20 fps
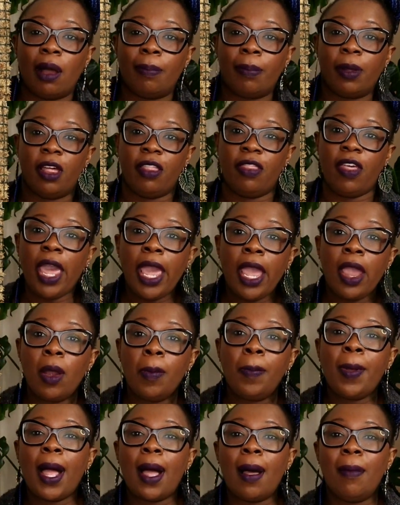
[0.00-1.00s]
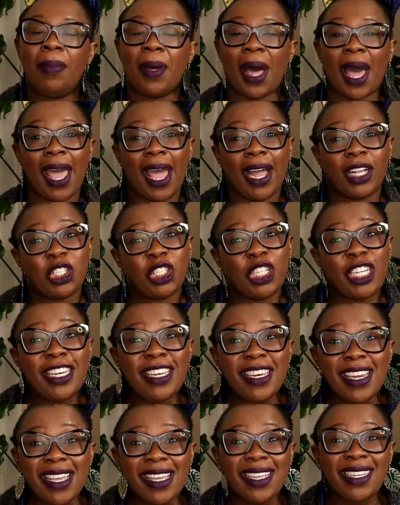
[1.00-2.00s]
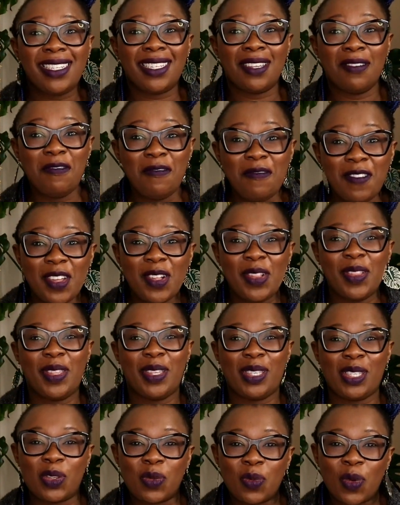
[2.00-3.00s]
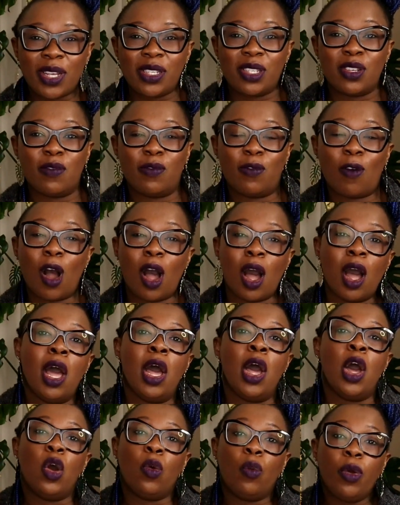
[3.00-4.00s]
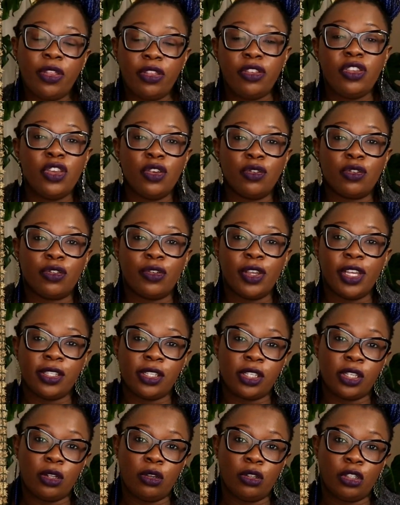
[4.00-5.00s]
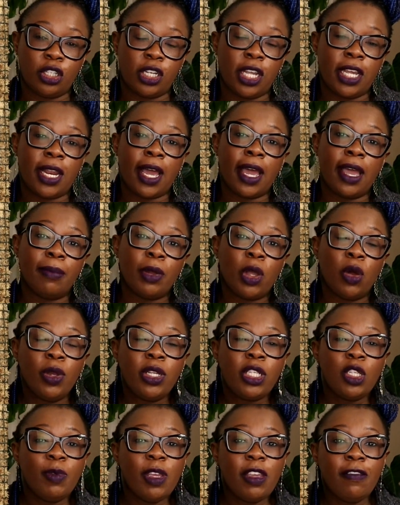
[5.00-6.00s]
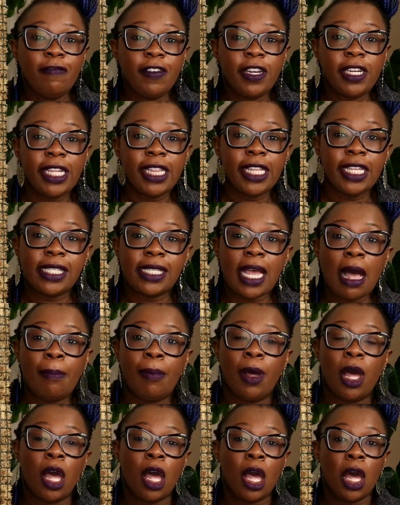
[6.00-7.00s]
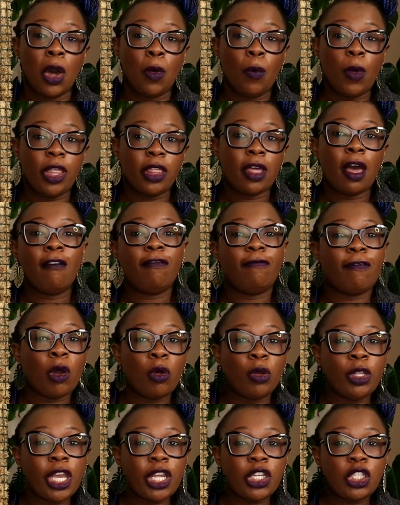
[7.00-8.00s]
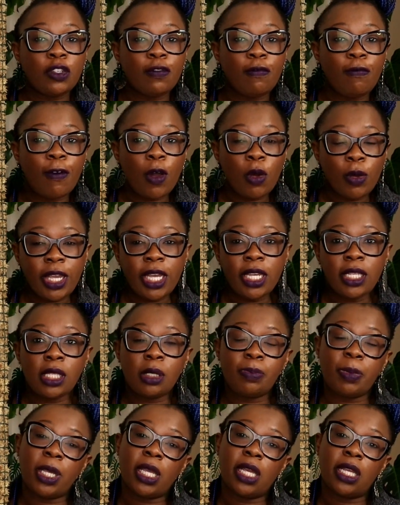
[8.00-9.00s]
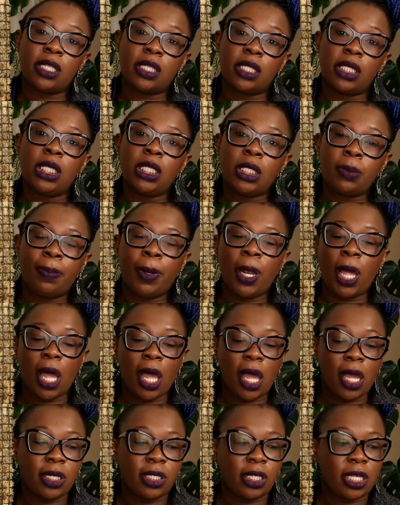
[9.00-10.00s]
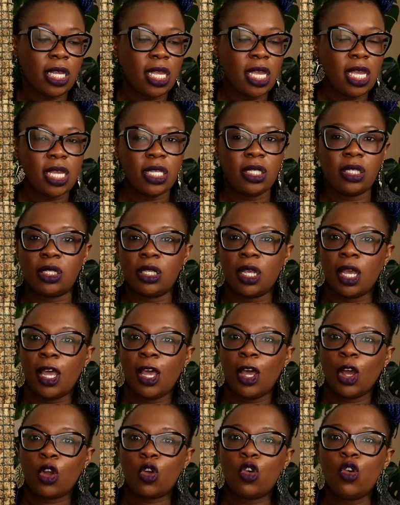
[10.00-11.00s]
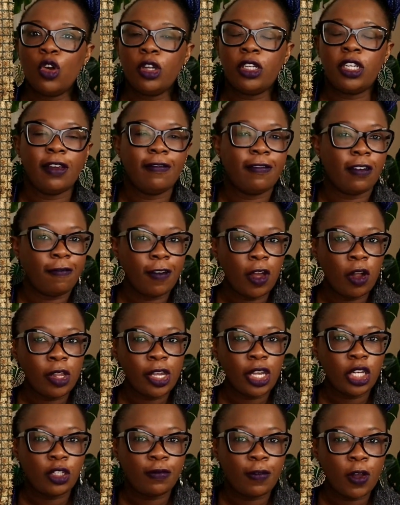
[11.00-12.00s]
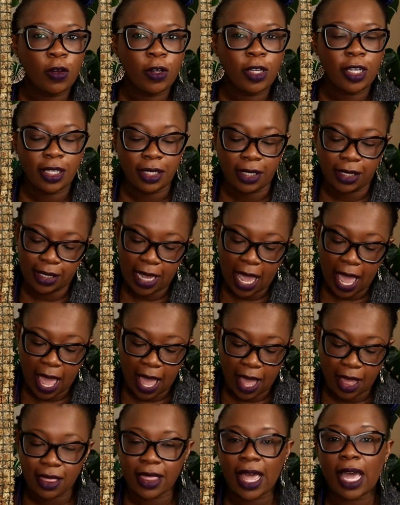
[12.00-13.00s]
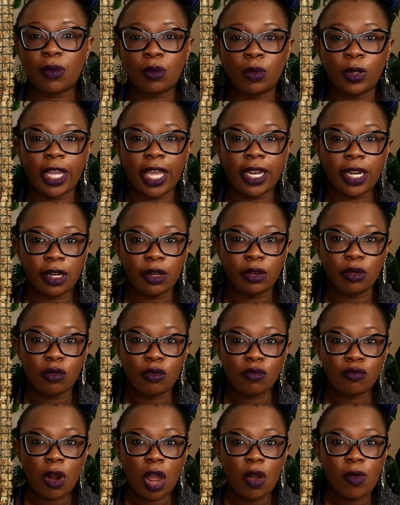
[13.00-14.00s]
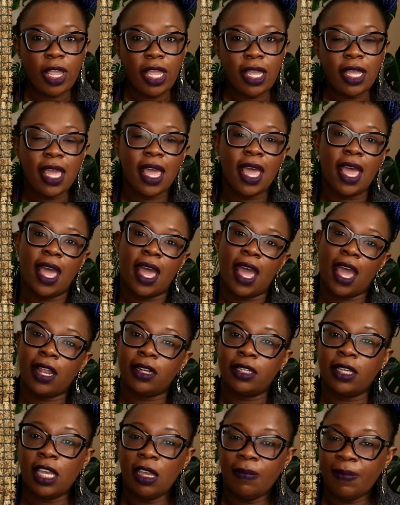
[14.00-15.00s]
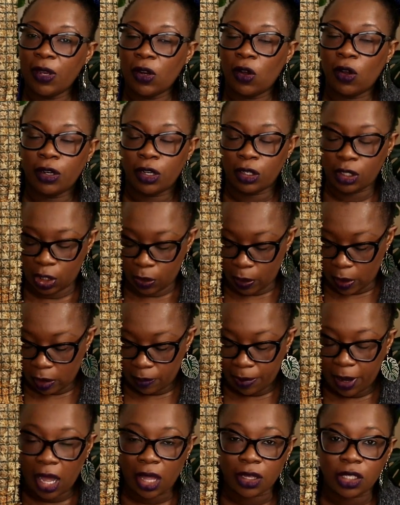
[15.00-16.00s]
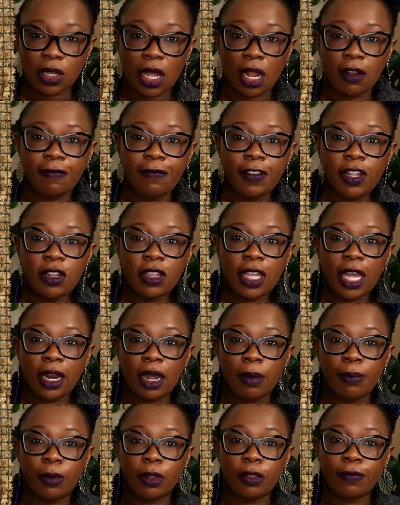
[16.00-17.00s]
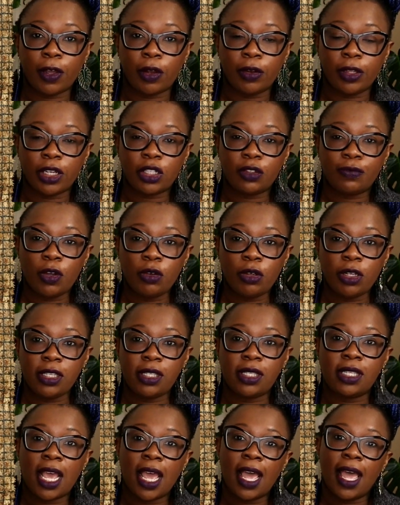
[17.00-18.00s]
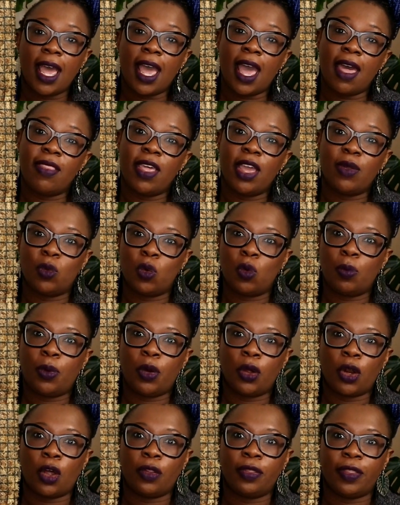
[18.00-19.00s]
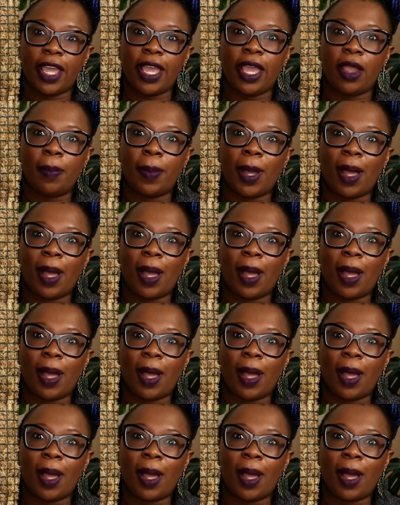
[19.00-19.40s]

up the air pump, I actually need to fill this reservoir with nutrient solution. And I am going to be filling this up with Foliage Focus because this plant is good for foliage focus and that will get it growing and keep it on its growing path. So I'll fill that up with foliage focus and then we'll put on the air